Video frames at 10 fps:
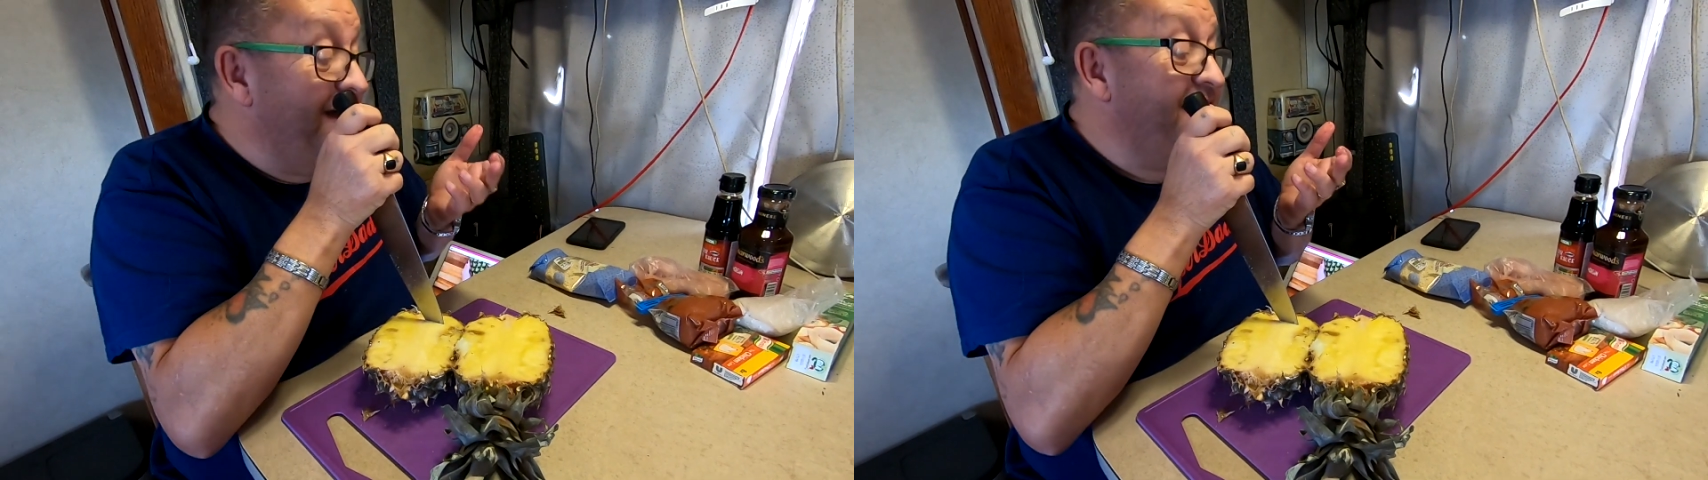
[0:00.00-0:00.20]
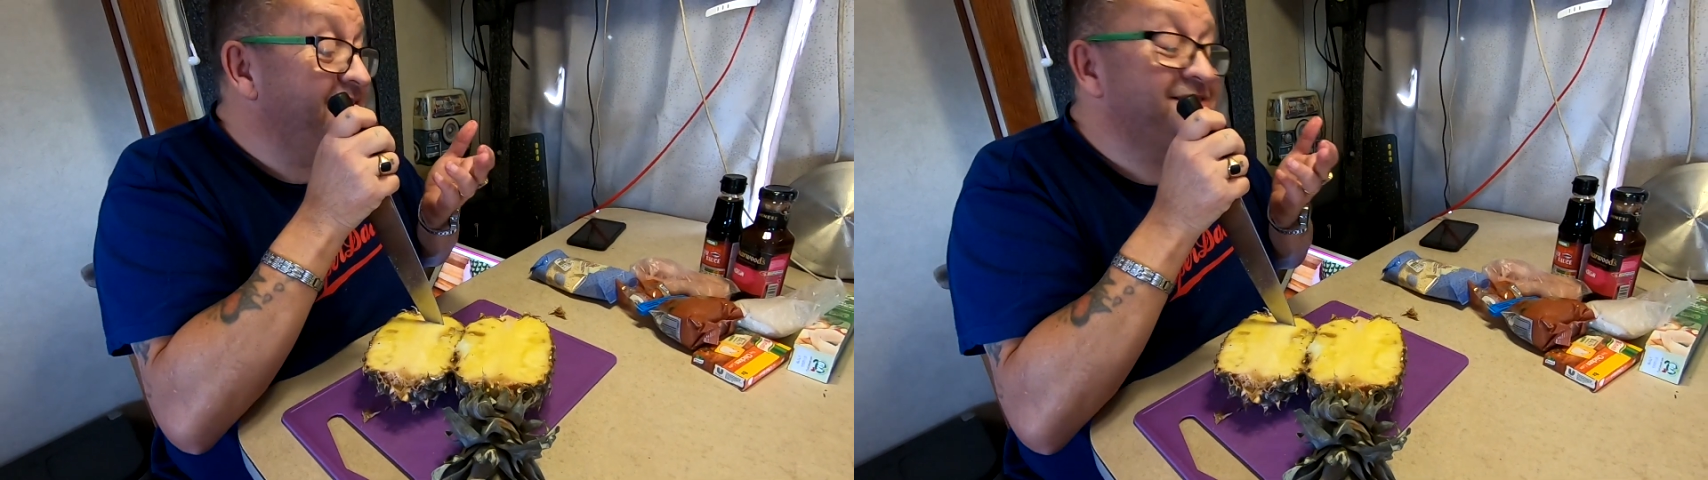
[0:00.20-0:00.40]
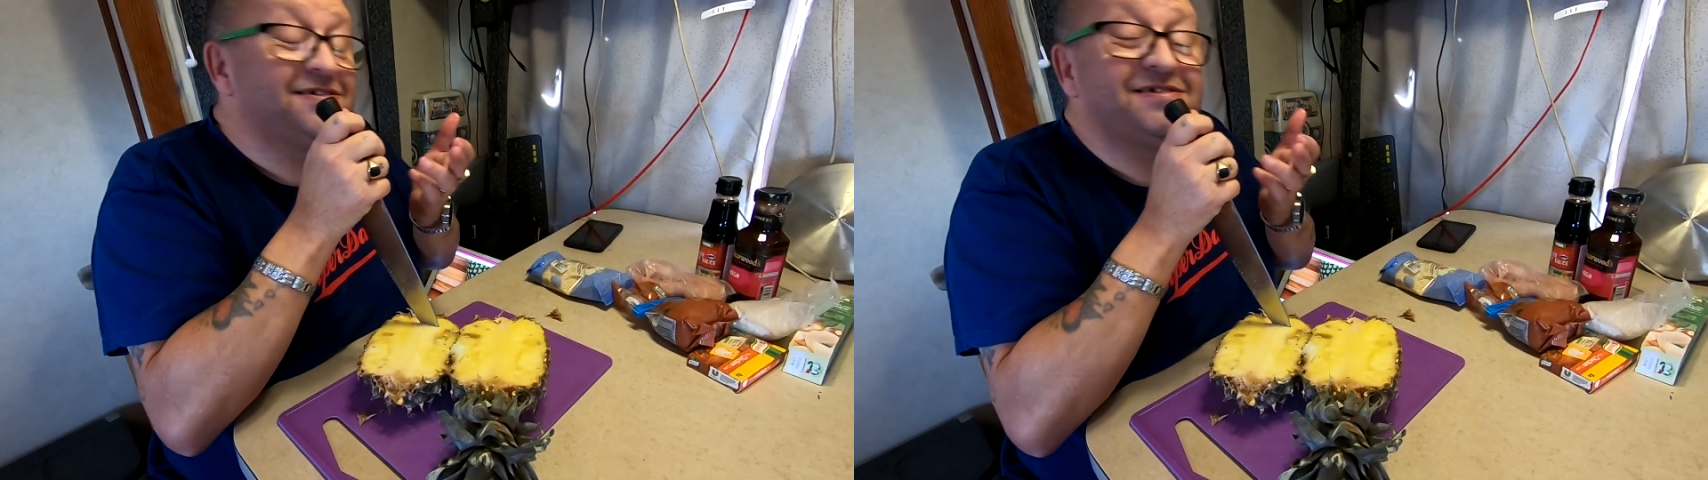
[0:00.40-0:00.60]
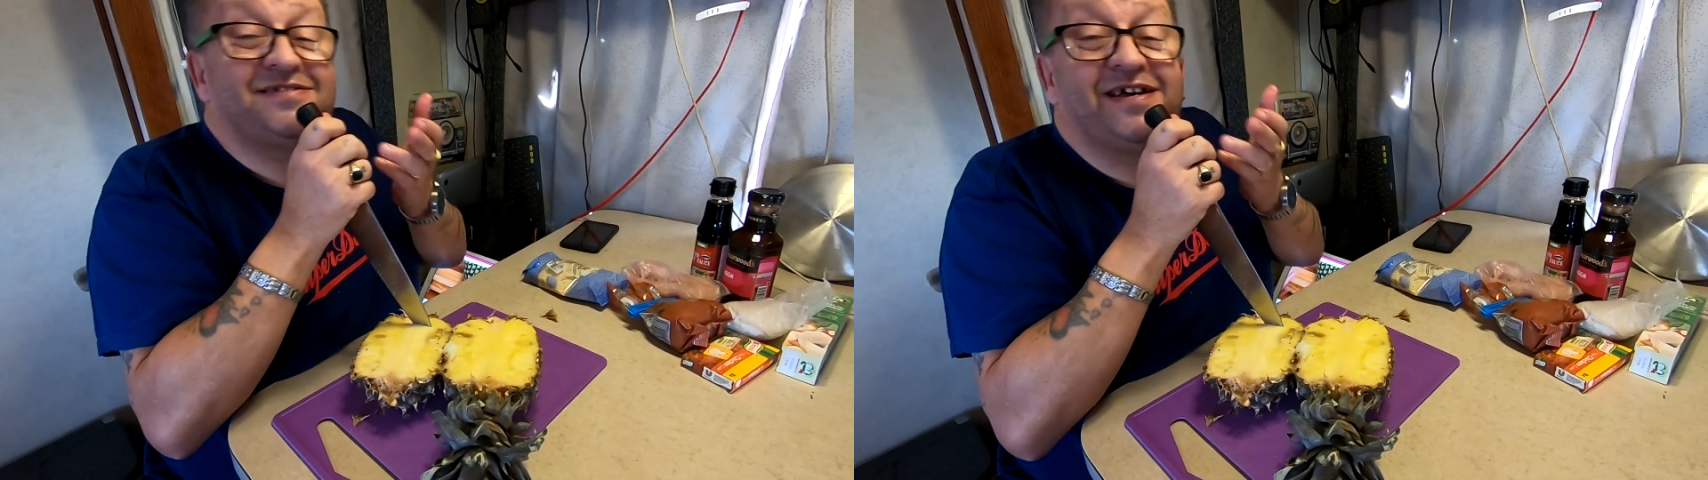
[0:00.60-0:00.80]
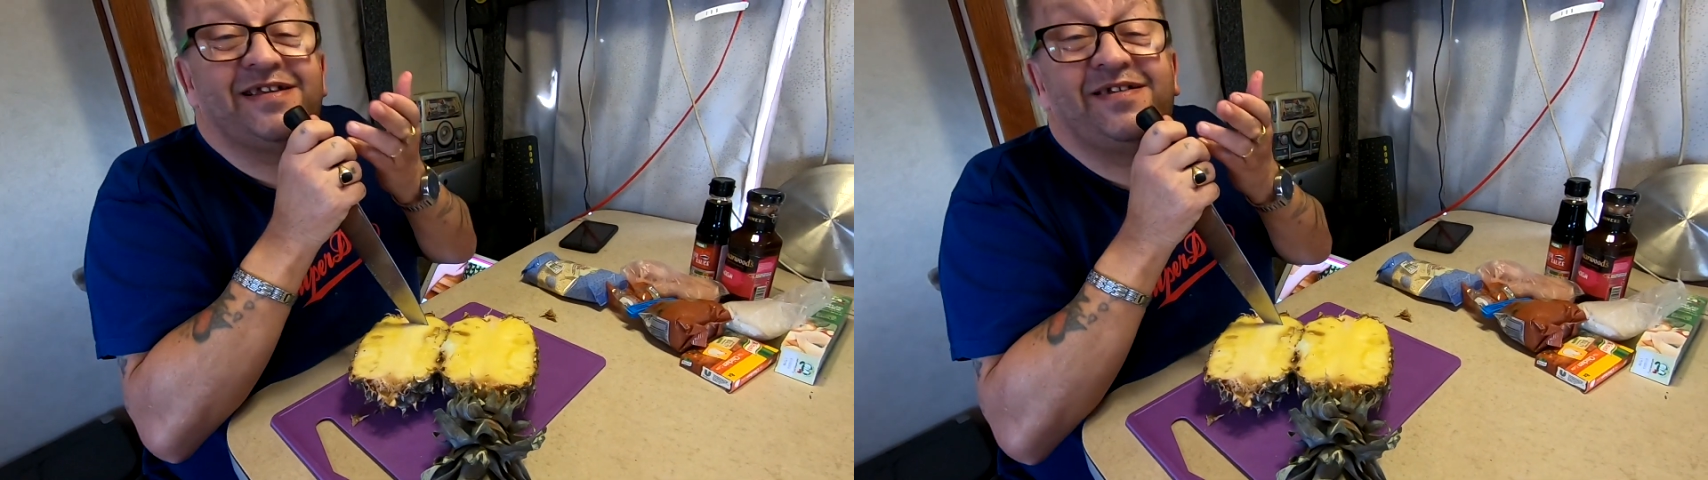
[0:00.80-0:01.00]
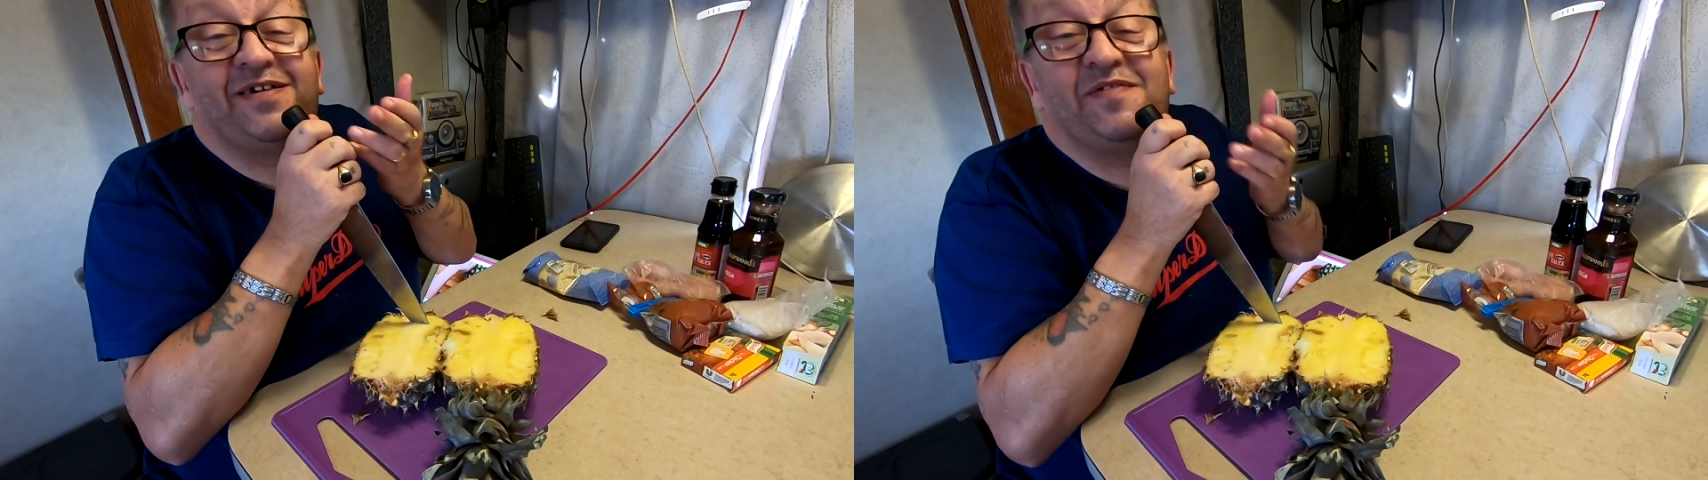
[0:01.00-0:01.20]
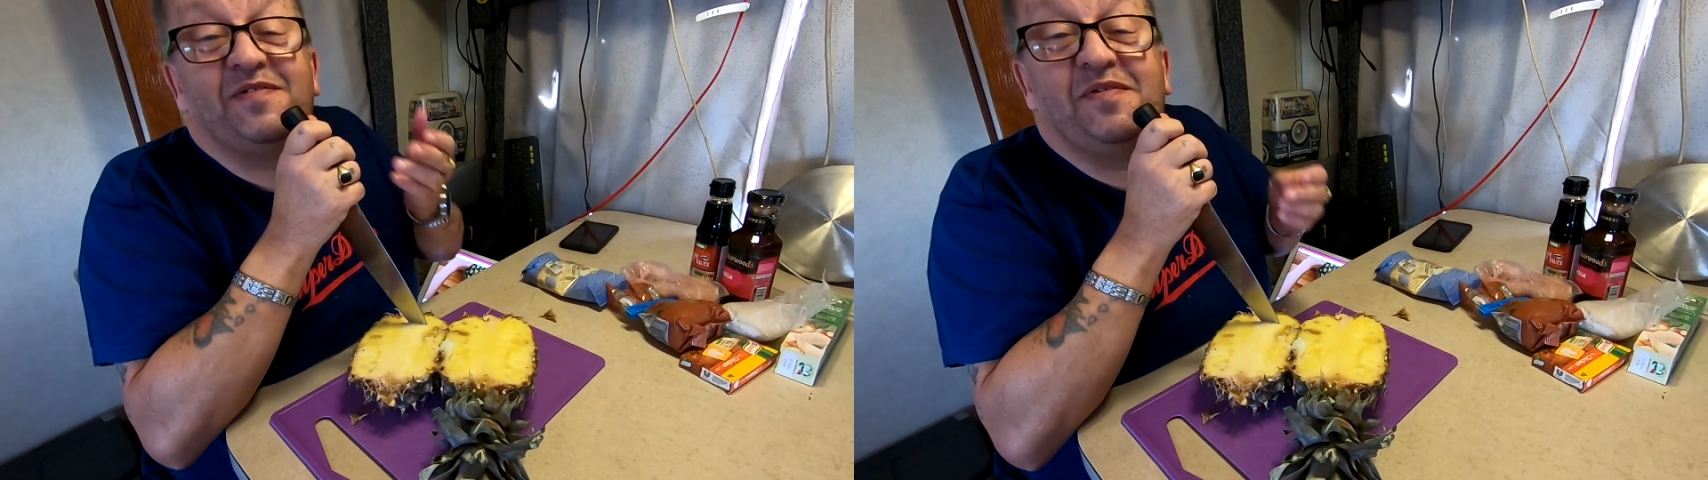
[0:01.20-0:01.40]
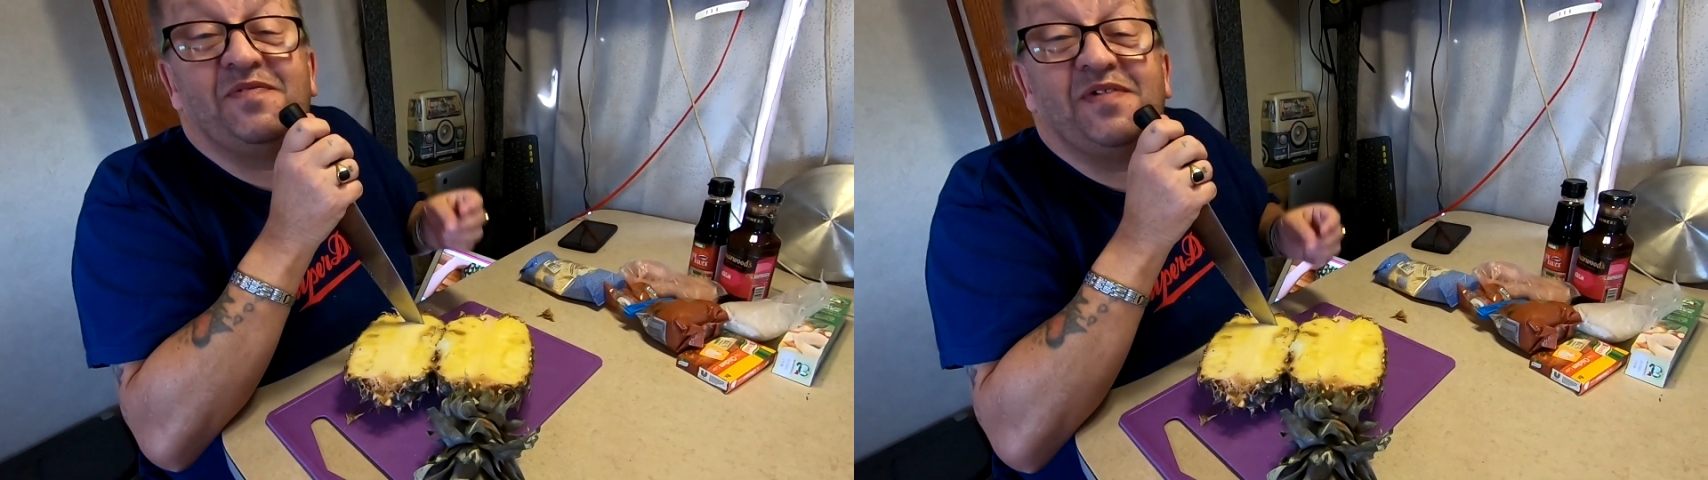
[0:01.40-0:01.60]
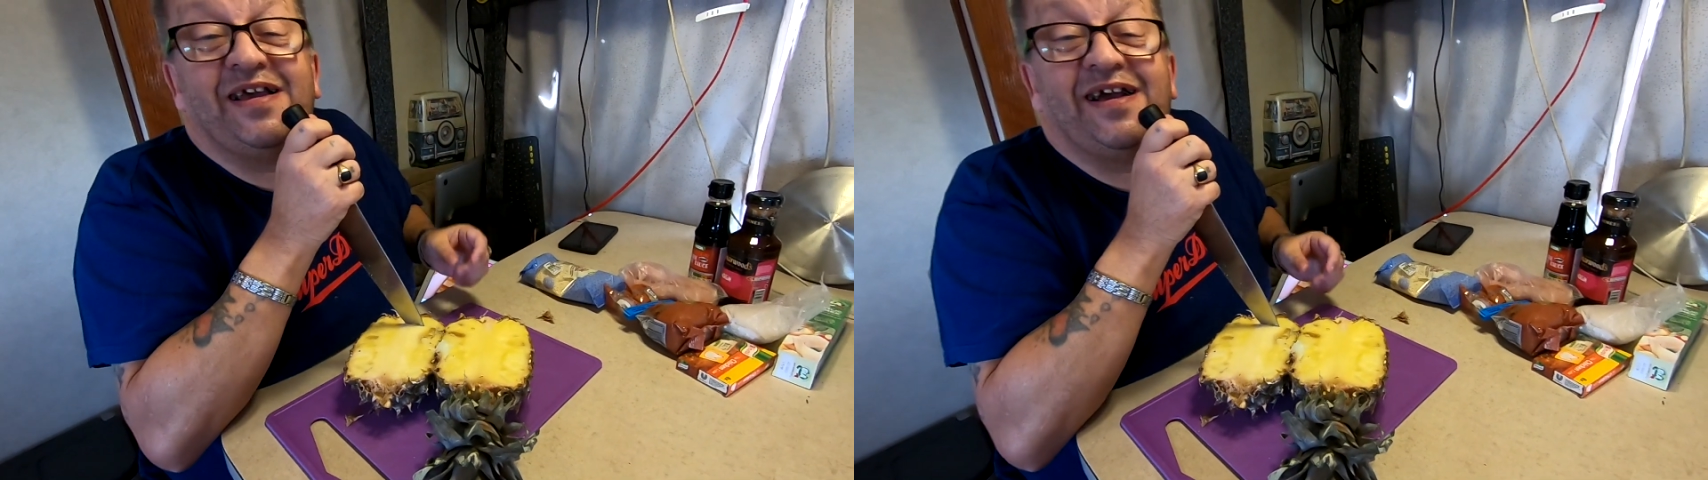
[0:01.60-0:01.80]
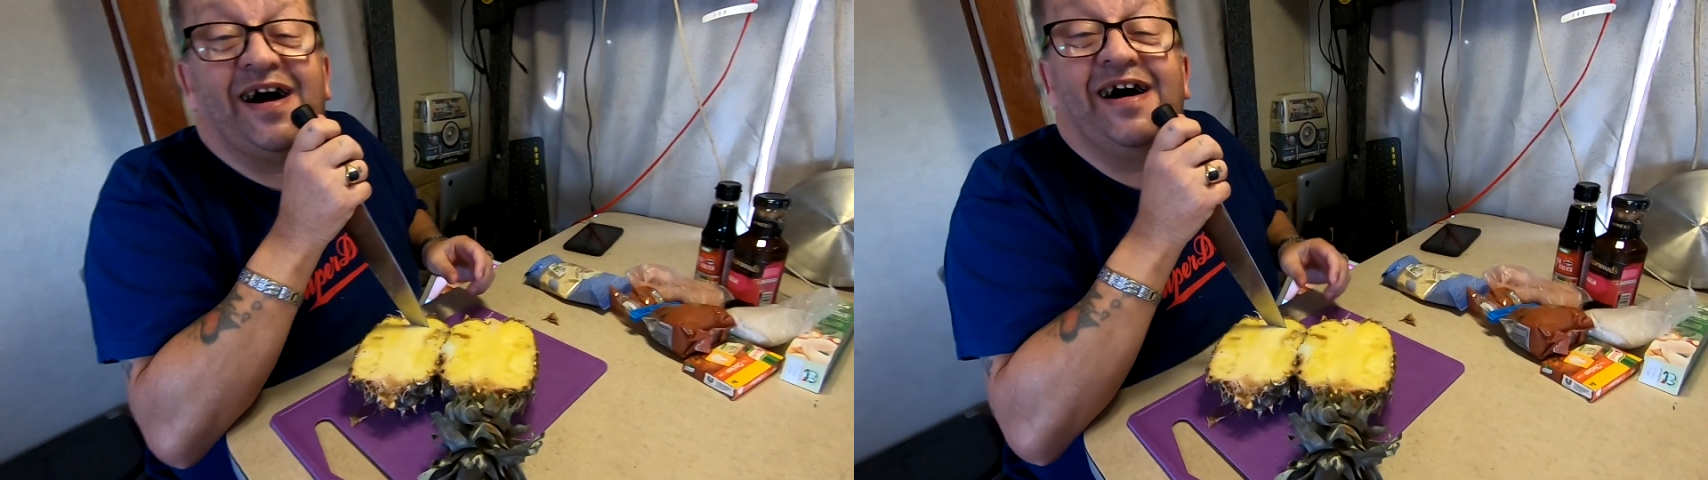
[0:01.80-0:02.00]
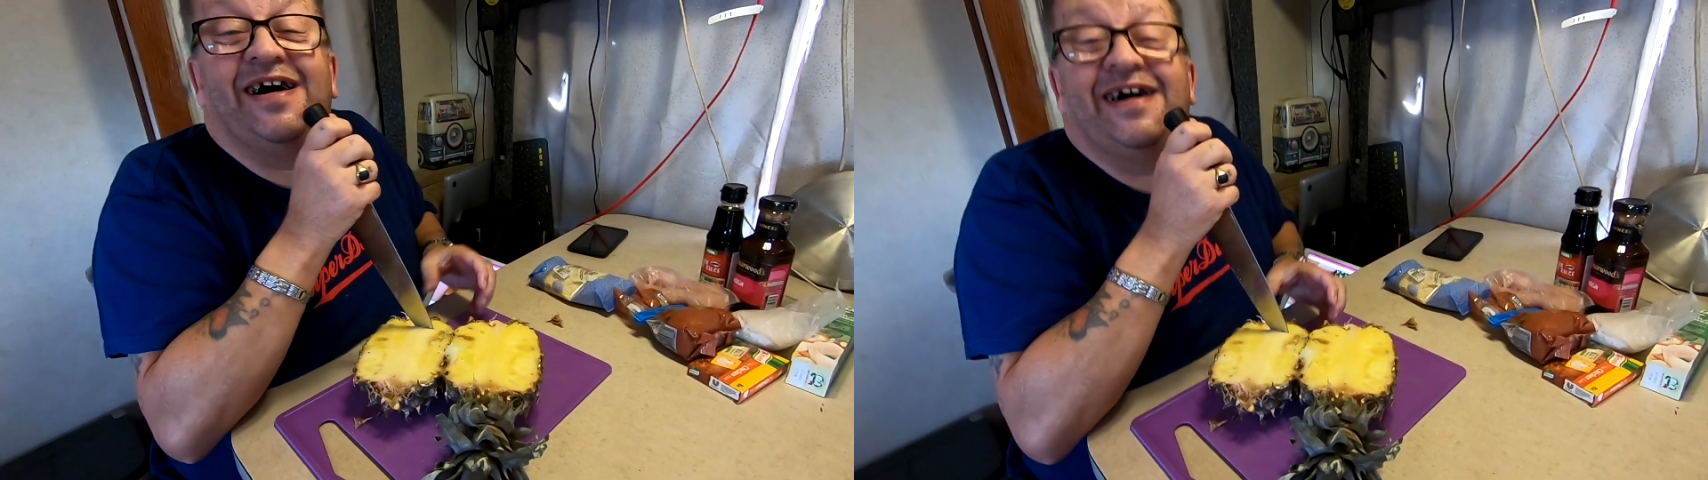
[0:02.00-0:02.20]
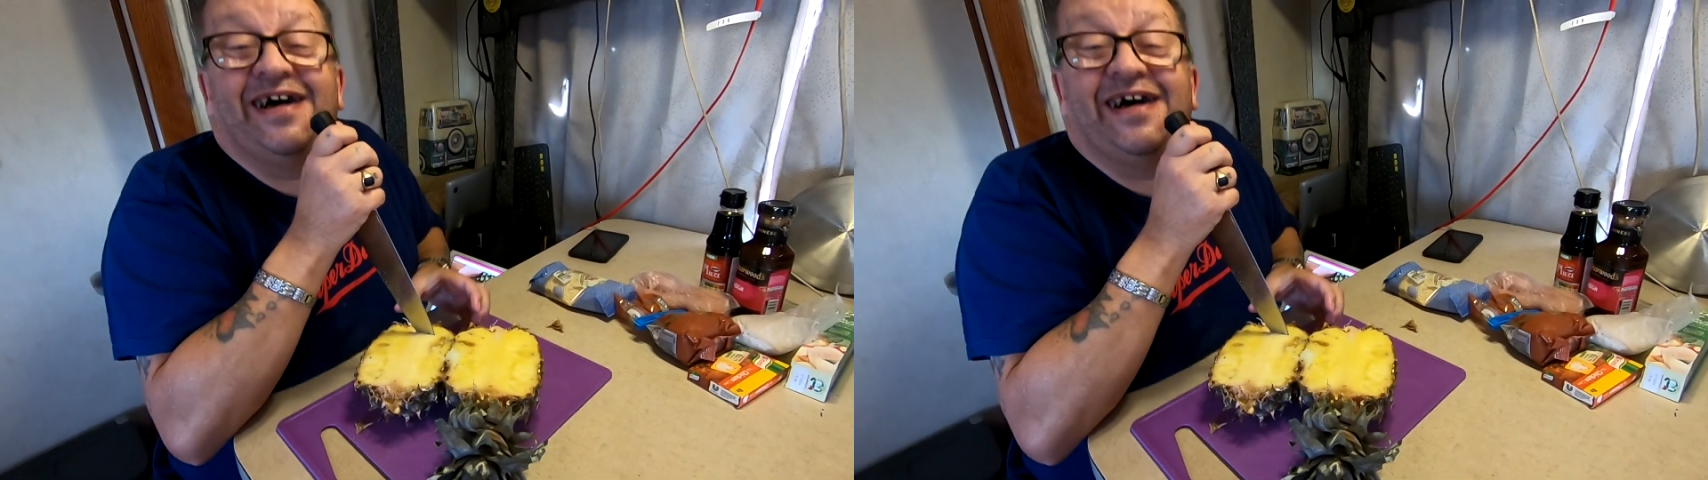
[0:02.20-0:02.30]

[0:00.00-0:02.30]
That's because I stuck the knife in my finger.